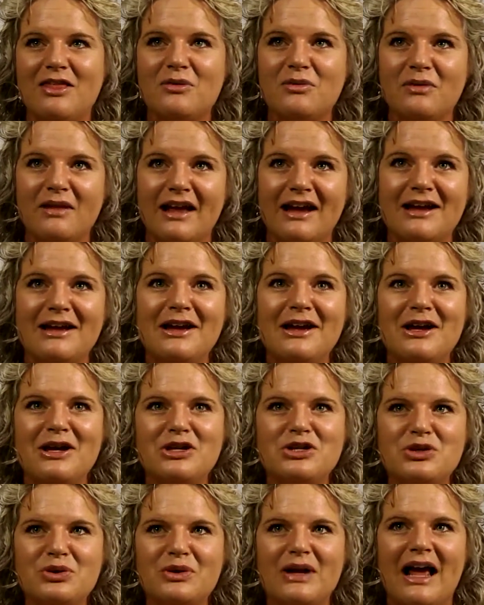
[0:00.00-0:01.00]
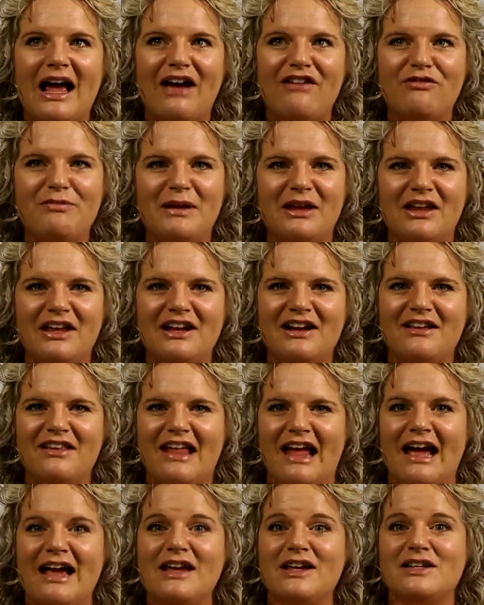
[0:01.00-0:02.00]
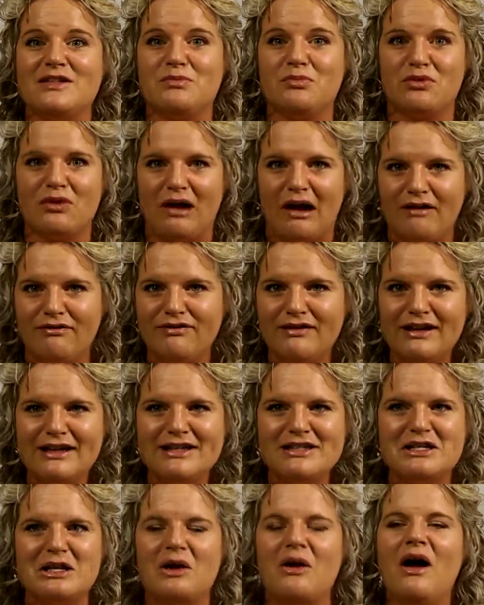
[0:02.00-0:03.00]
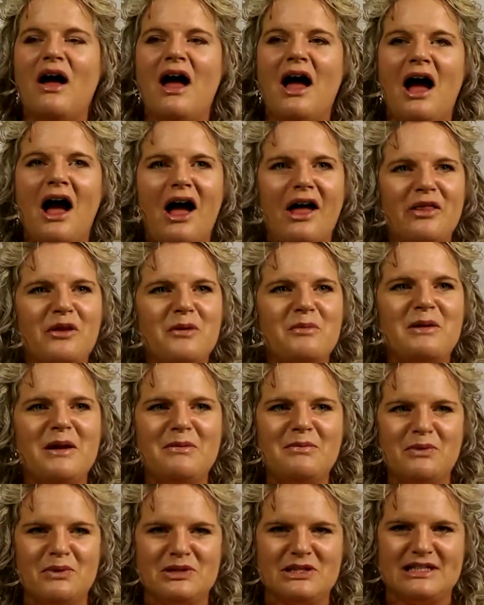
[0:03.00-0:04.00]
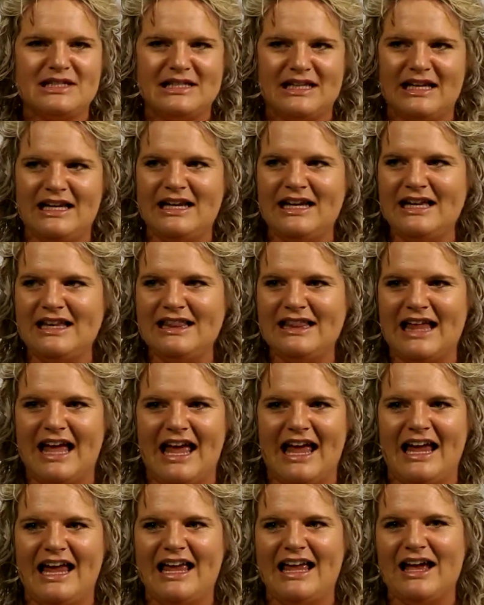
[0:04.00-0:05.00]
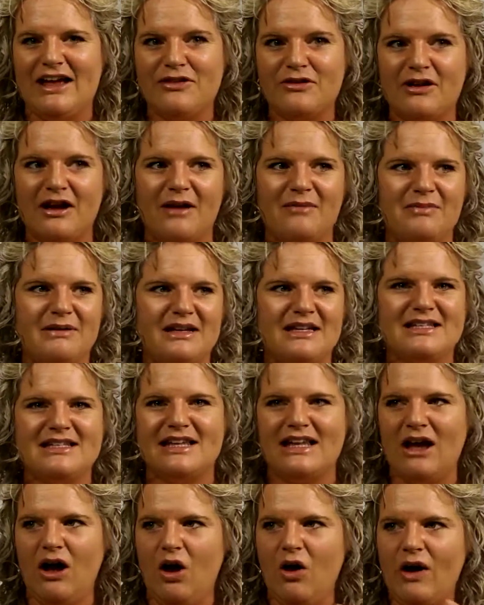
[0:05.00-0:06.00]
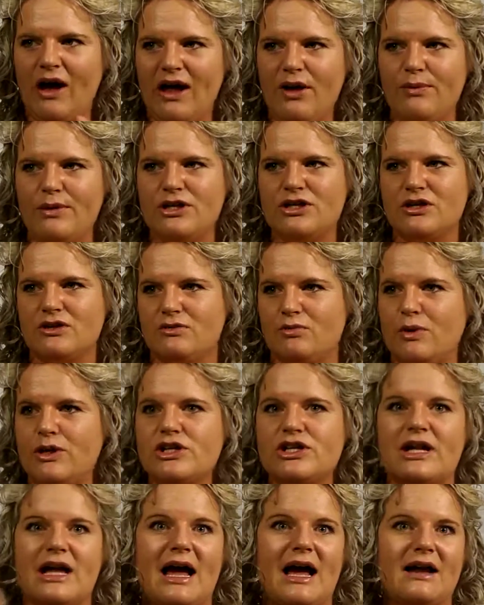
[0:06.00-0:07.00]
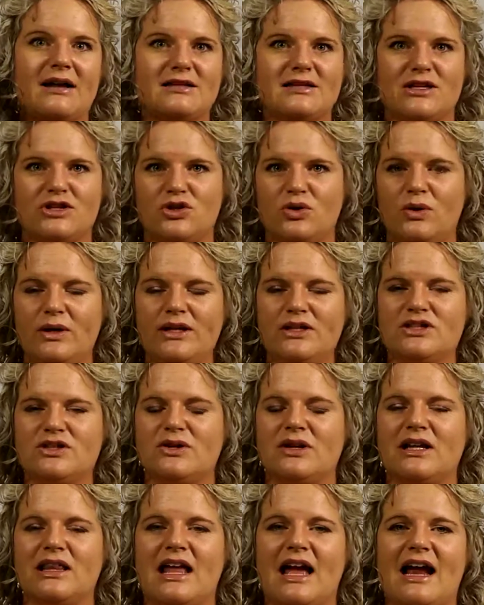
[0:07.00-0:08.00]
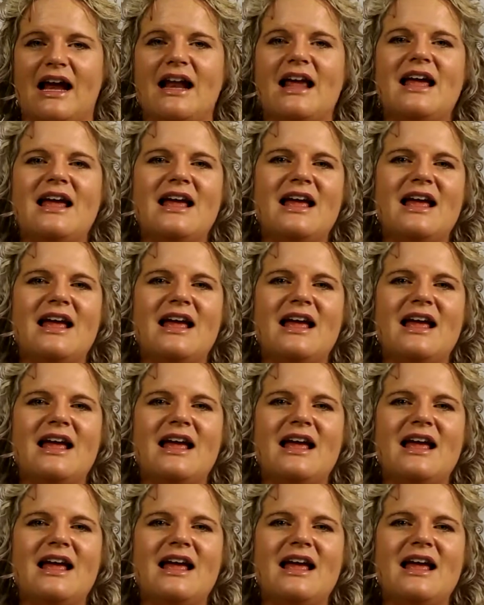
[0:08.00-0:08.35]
like $2.5 billion of that is profit. So other people see, like other companies see, oh, hey, we should add essential oils to our line.